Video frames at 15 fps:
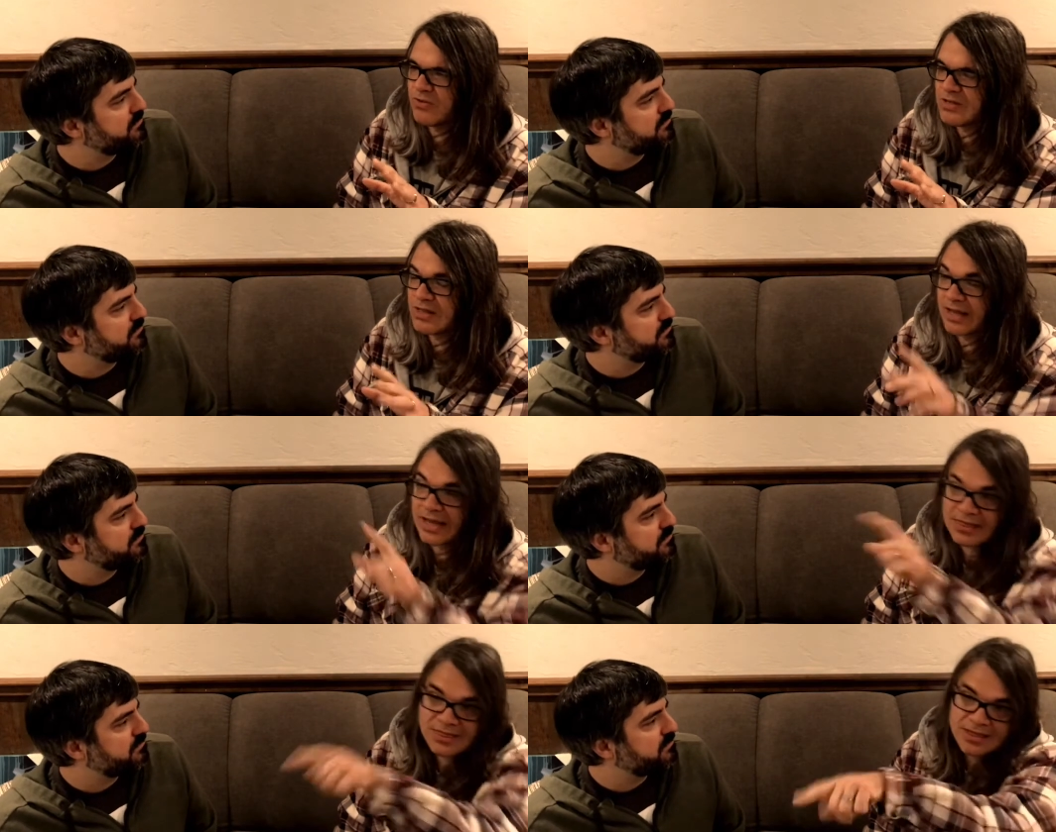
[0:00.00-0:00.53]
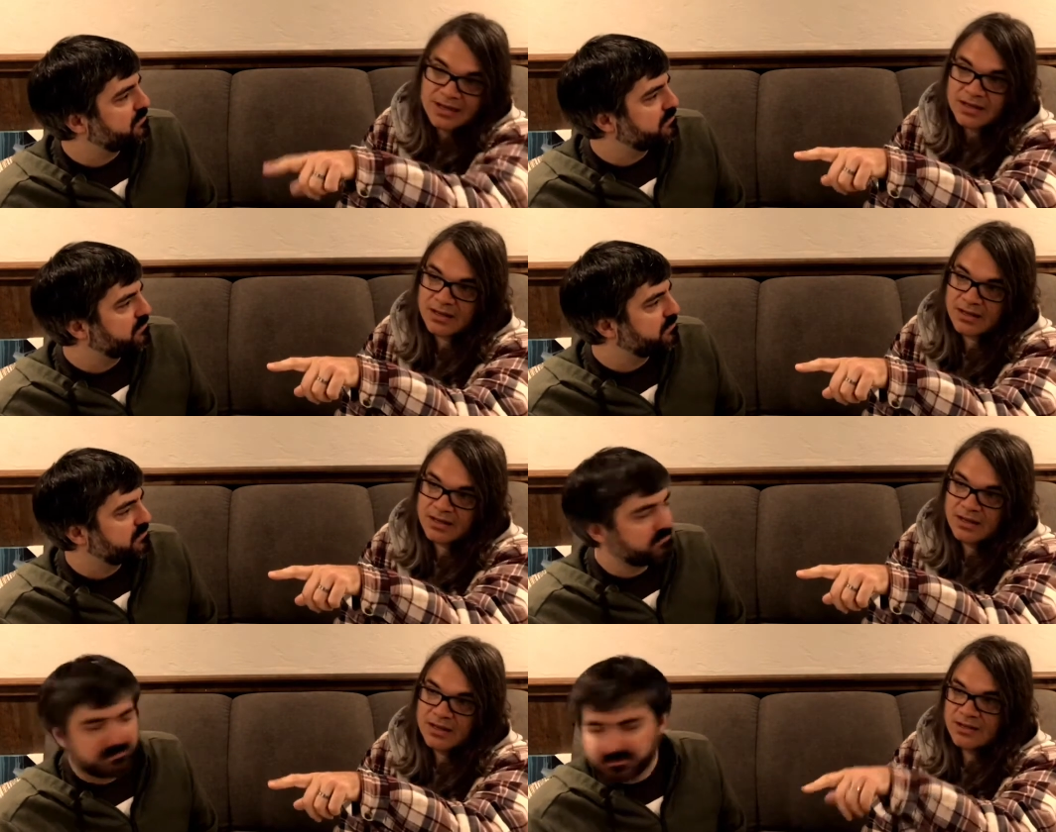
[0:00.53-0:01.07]
Speaker 1: Like I think
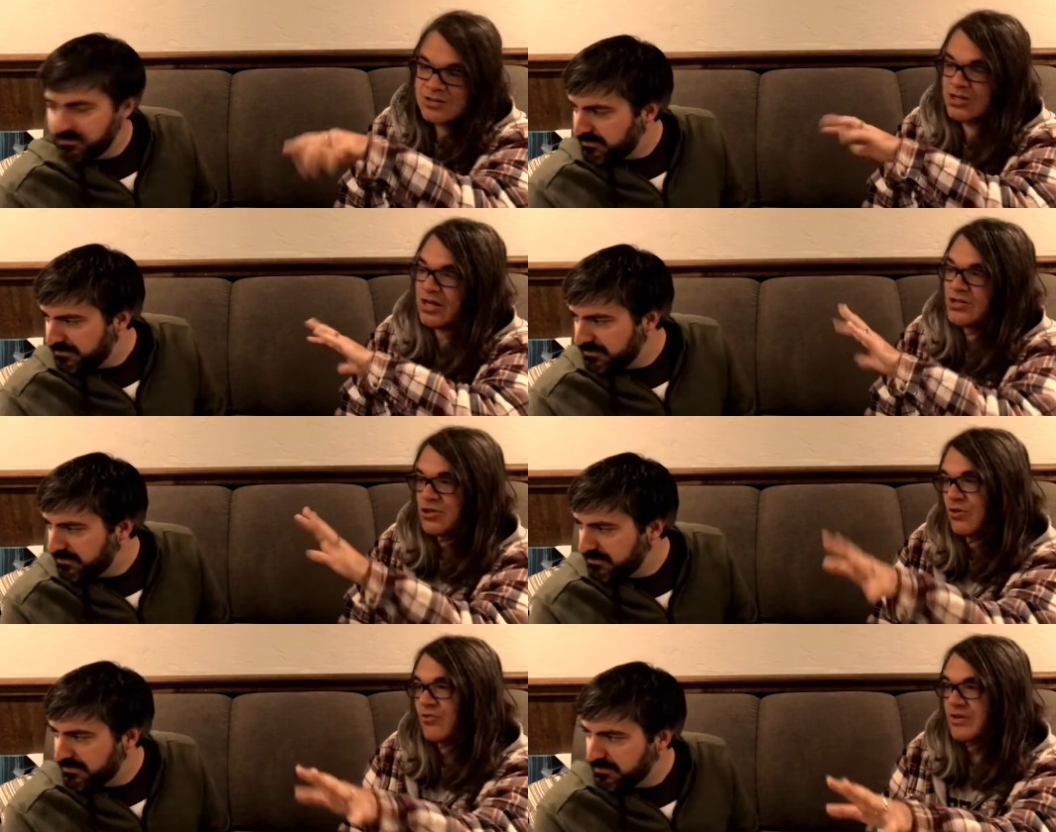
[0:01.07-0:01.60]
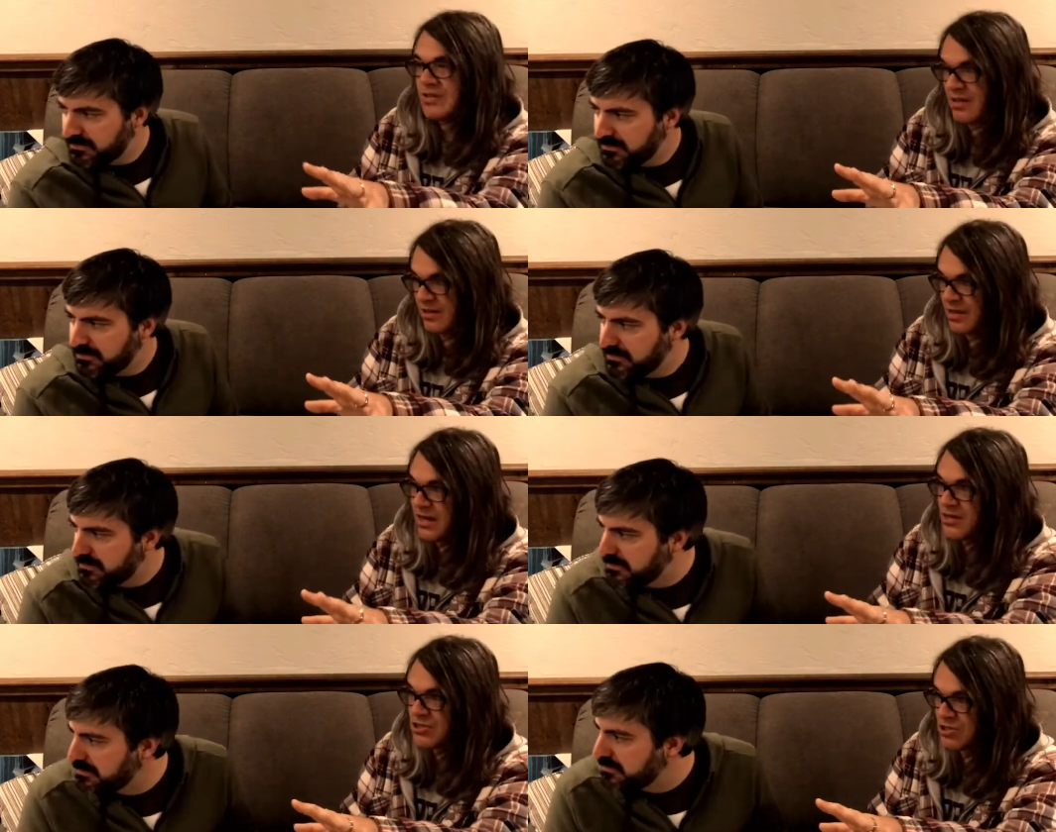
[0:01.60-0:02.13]
GI Joe
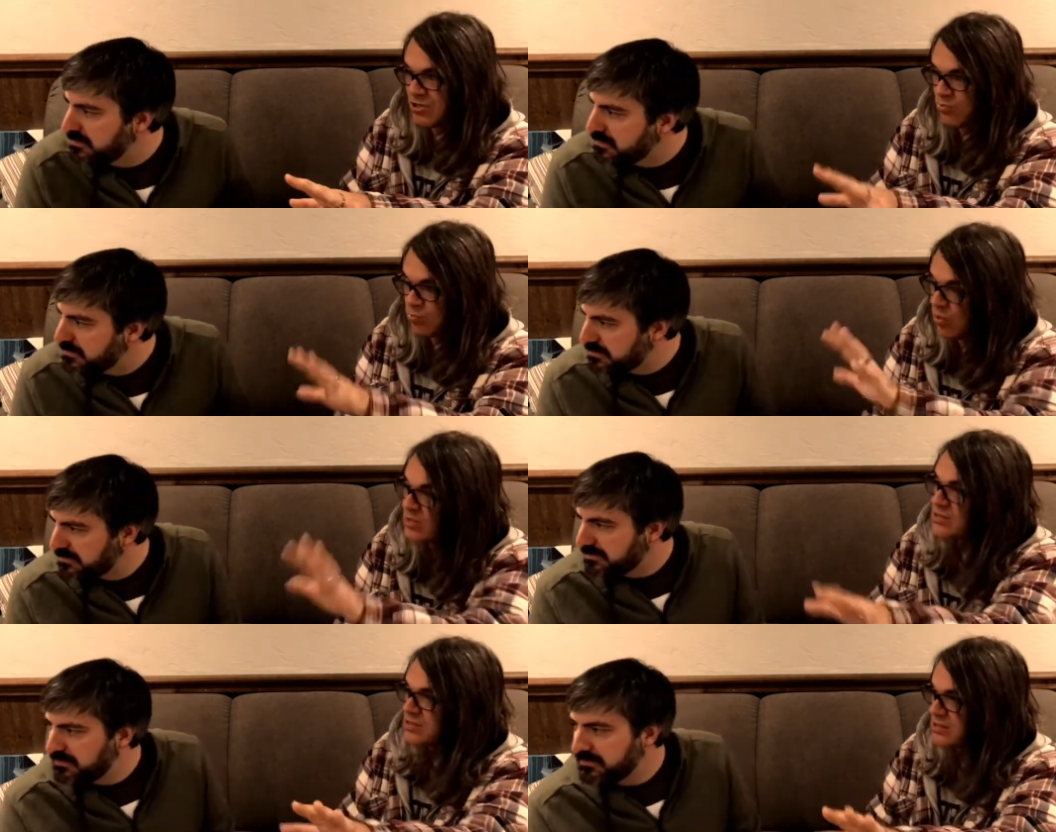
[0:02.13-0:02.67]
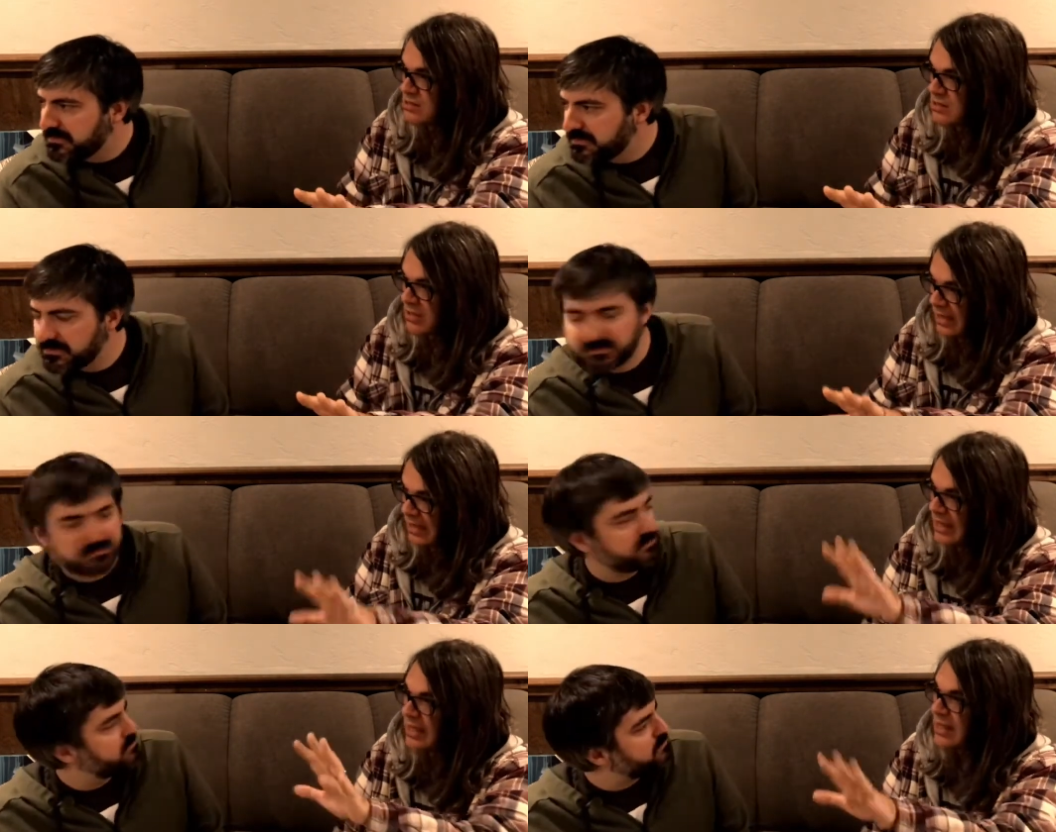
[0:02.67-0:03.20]
Retaliation was like
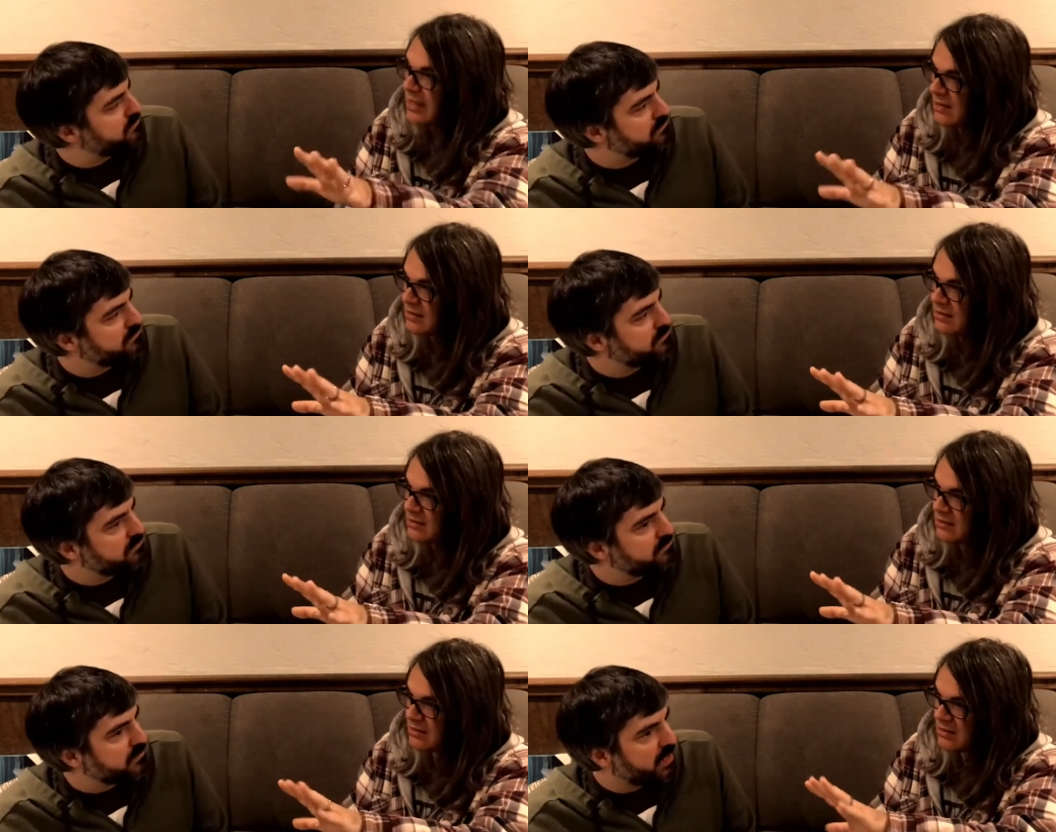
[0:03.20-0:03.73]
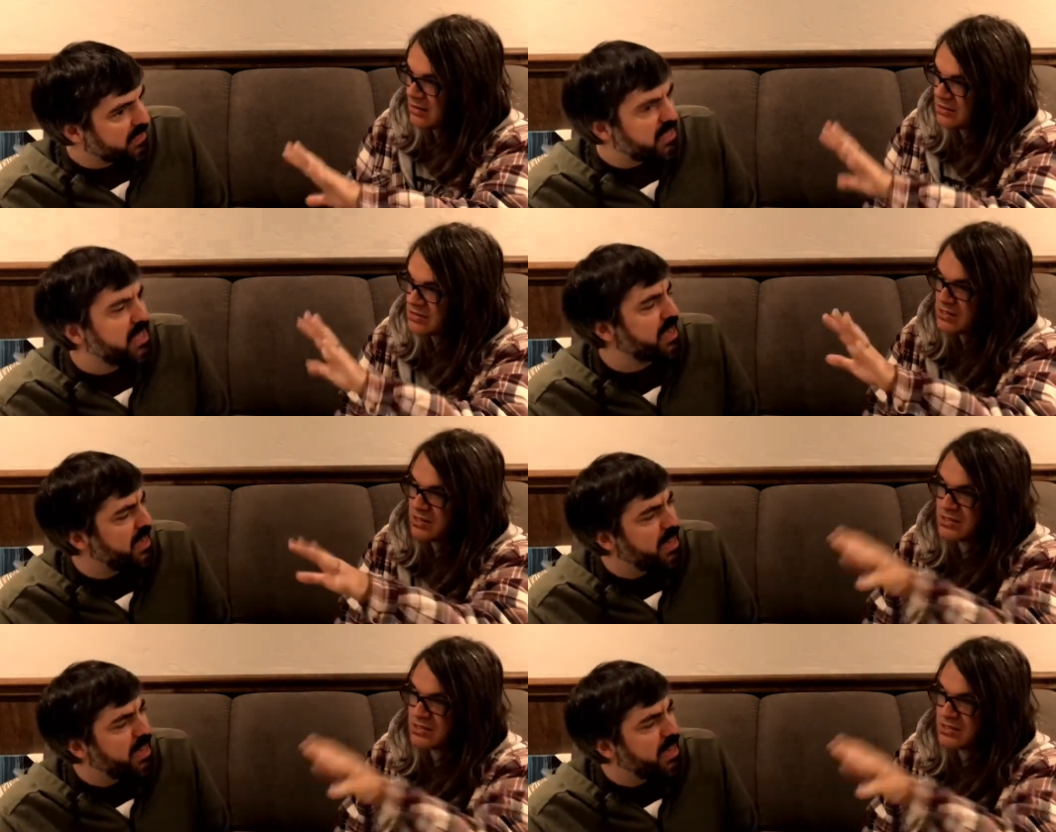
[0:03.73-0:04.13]
a hit as yeah.